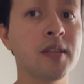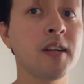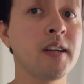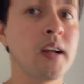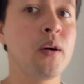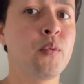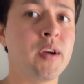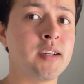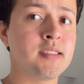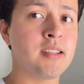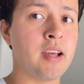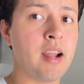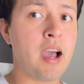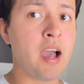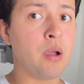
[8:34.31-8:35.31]
are not wigs
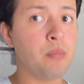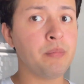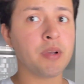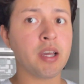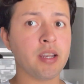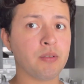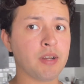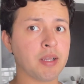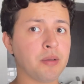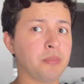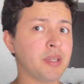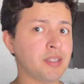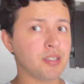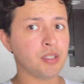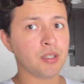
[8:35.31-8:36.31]
that I'm gonna
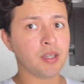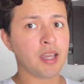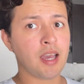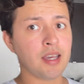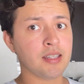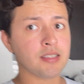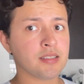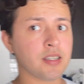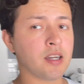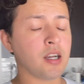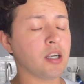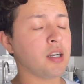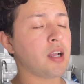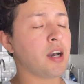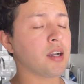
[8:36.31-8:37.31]
recommend to you guys. They're
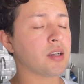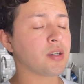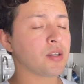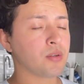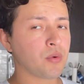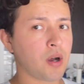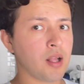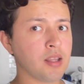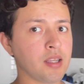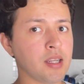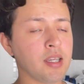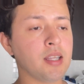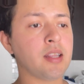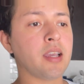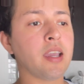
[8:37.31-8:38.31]
not good
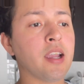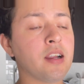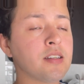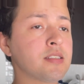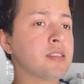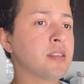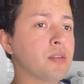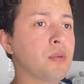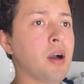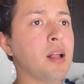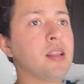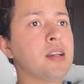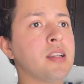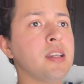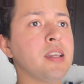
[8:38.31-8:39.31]
quality. The hair is good
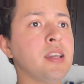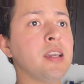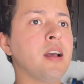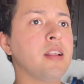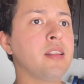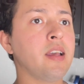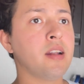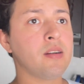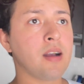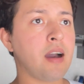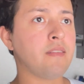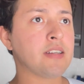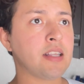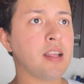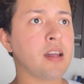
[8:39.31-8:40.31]
quality. They don't
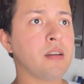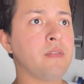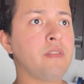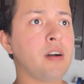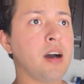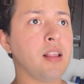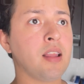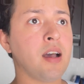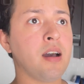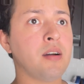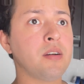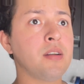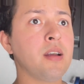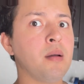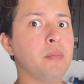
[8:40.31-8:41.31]
have a lot of
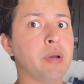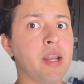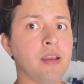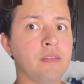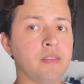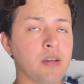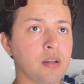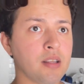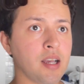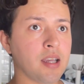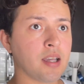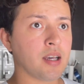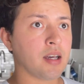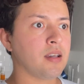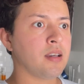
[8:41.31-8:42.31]
fallout. But I feel
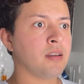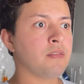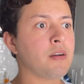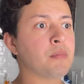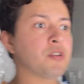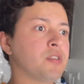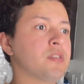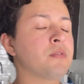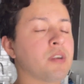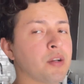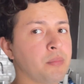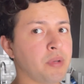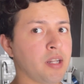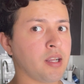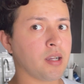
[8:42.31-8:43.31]
like if I'm going to
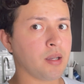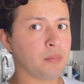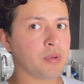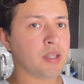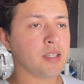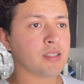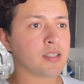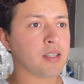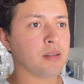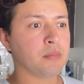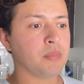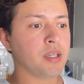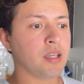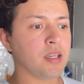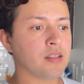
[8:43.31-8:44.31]
recommend a company, it's gonna
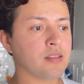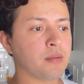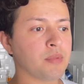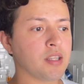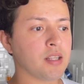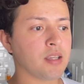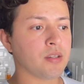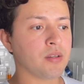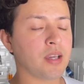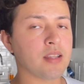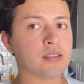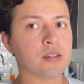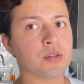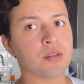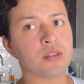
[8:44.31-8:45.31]
be something that you
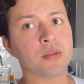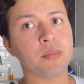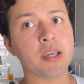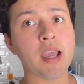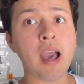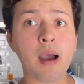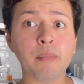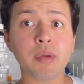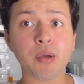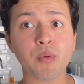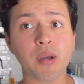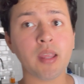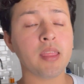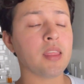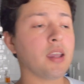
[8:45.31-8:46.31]
guys are going to be happy
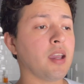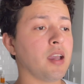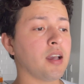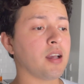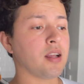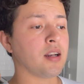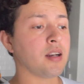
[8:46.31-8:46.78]
with, and